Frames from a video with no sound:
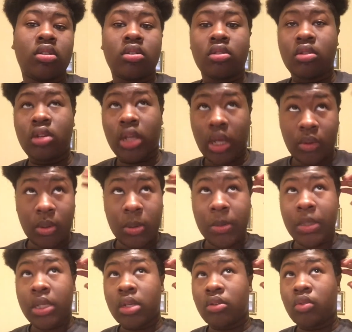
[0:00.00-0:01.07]
That rubber
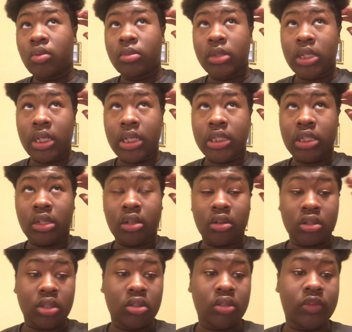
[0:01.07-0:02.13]
band normally isn't long
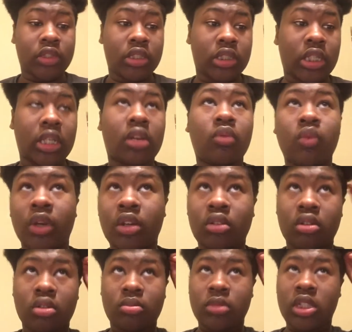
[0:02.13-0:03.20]
enough to take. Wait, hold
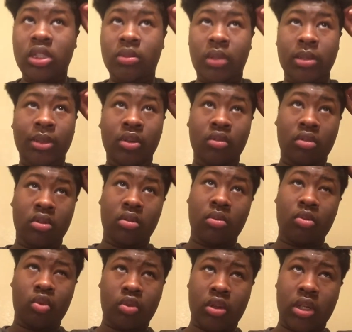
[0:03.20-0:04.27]
up. You could probably do a little
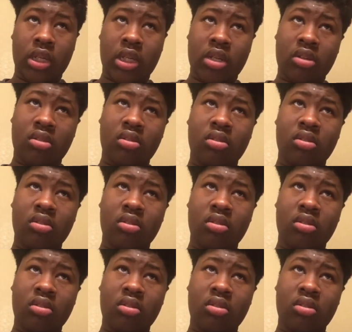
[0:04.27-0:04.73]
more than that.